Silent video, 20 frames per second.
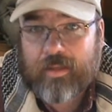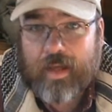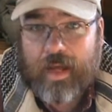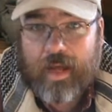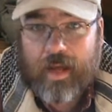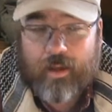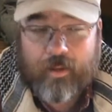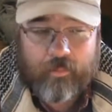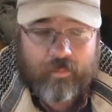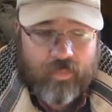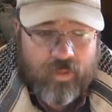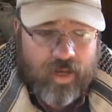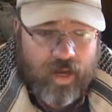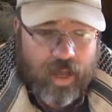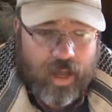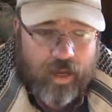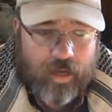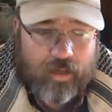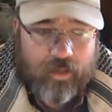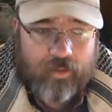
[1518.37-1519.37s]
I'm
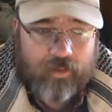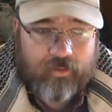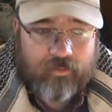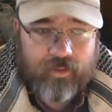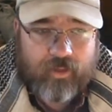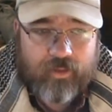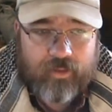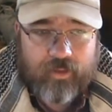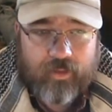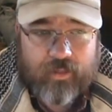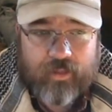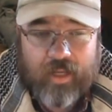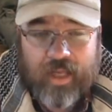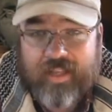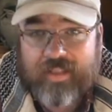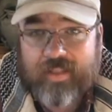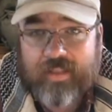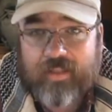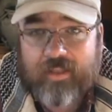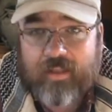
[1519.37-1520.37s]
not ill-averse to
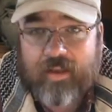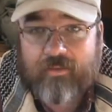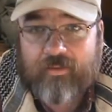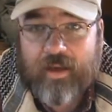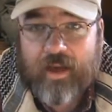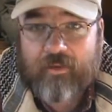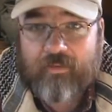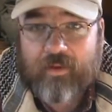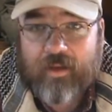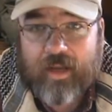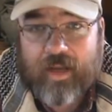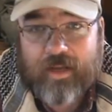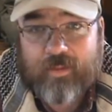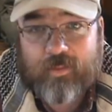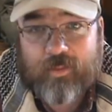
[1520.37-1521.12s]
testing stuff out for you guys,